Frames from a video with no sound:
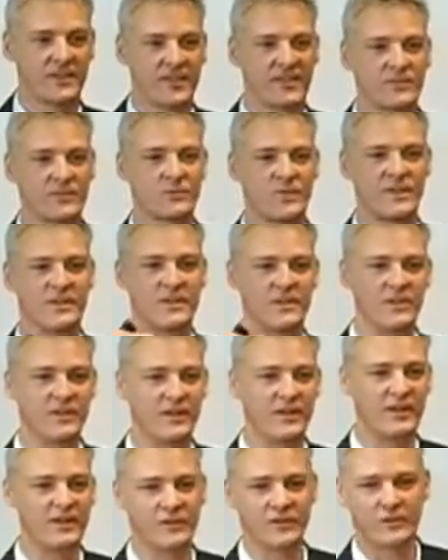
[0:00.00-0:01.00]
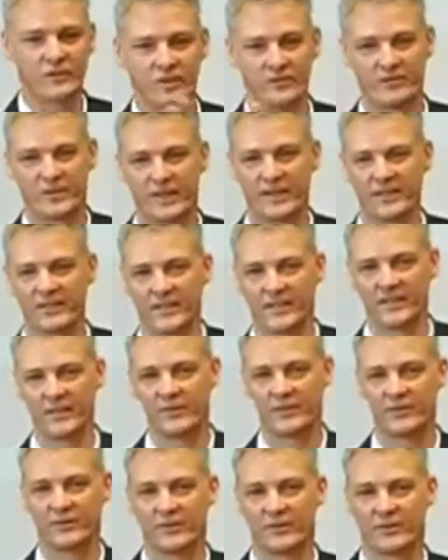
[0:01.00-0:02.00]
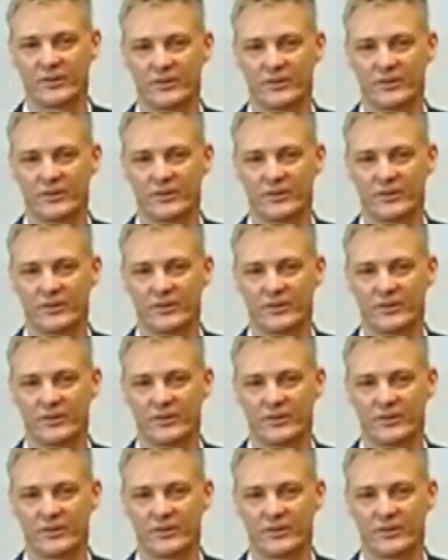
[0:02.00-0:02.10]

next way that if you're a brand owner